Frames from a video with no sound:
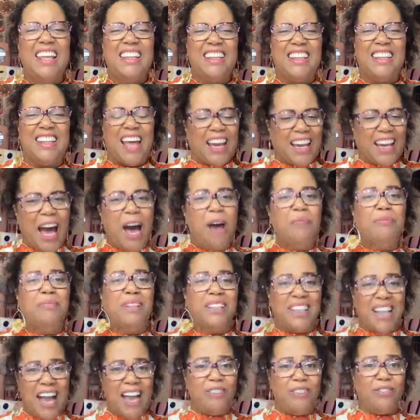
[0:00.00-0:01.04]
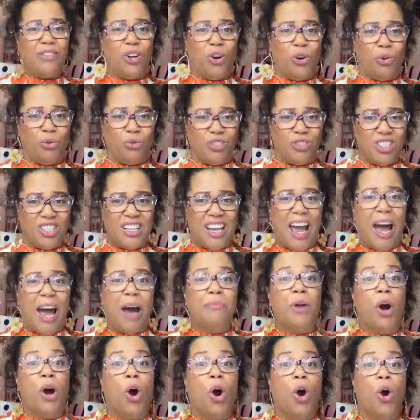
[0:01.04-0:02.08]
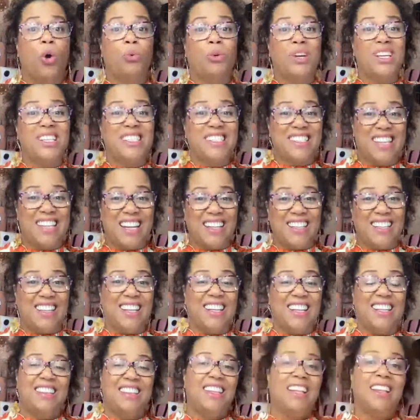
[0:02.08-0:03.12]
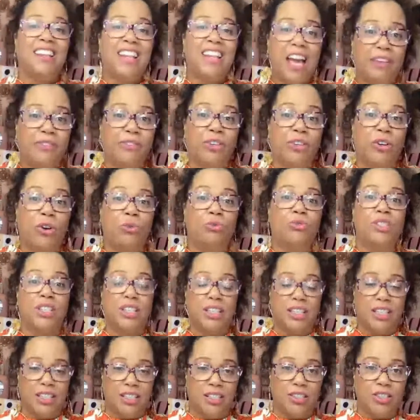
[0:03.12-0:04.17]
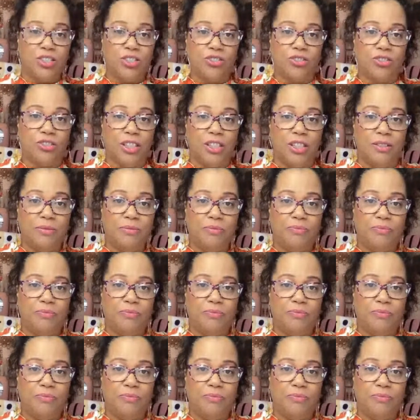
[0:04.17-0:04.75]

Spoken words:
Like, I'm a life coach. I'm always studying the life coach industry.